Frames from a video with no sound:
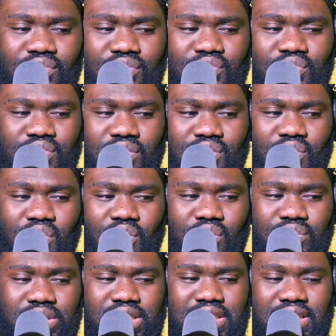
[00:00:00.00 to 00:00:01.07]

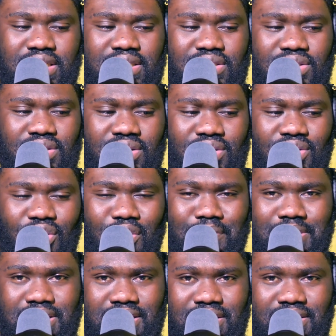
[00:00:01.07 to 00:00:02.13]
recording
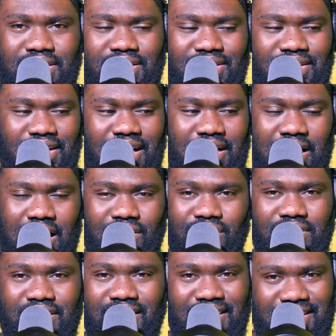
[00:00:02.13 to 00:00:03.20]
option. I
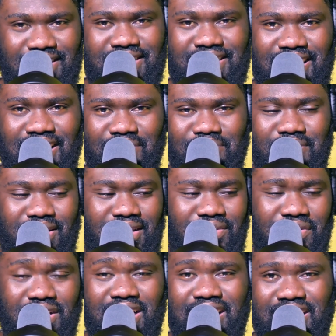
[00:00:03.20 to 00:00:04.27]
don't think this can be
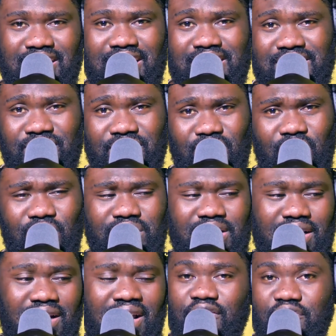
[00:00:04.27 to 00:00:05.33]
regarded as a
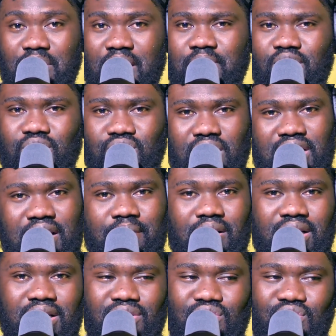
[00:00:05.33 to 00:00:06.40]
recorder. If maybe you're talking
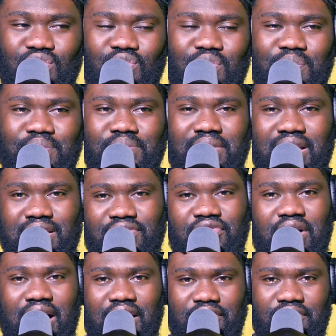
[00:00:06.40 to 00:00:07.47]
about the Zoom
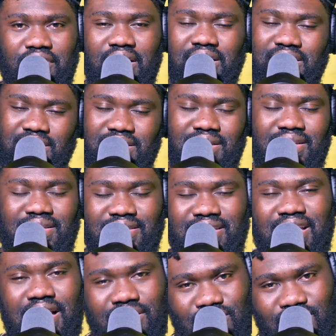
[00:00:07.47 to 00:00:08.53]
H5,
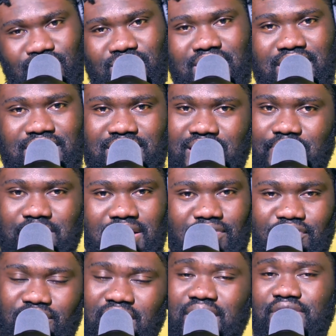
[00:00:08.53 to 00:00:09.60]
H6, yeah, sure,
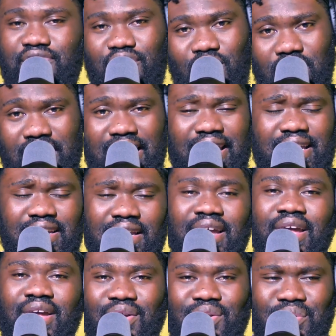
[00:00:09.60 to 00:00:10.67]
H4n,
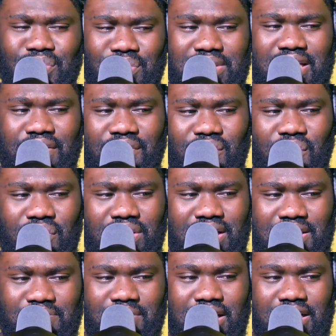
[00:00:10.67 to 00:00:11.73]
those are
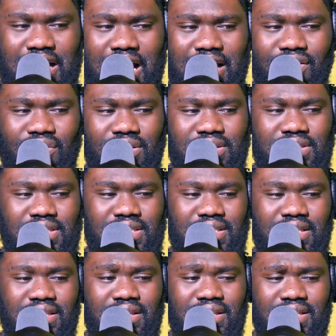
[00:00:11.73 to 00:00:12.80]
recorders, but I don't
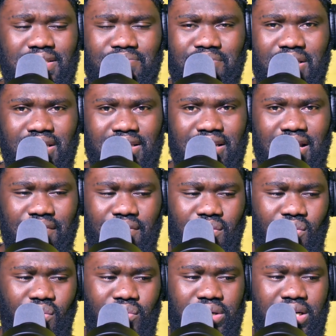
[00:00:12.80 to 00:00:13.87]
see this being a
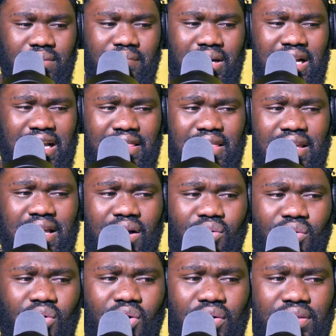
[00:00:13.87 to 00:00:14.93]
recorder. But I think I
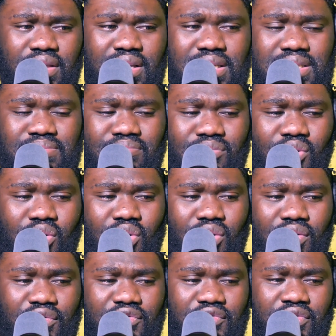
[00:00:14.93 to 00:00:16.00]
will call this
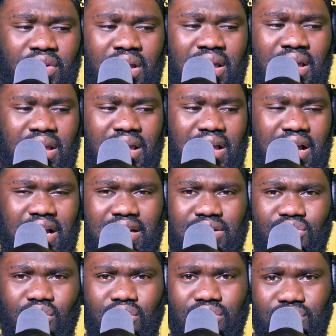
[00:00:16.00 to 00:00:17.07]
more of
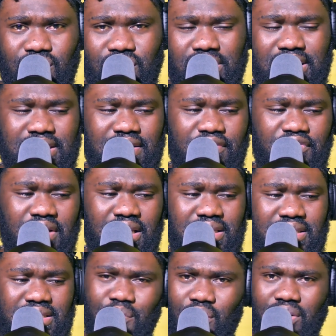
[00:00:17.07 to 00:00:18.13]
an audio
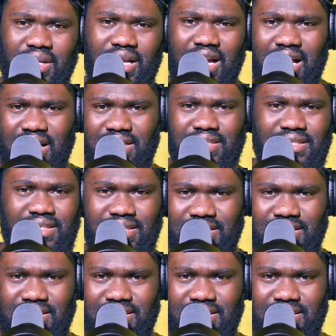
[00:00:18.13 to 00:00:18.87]
interface podcast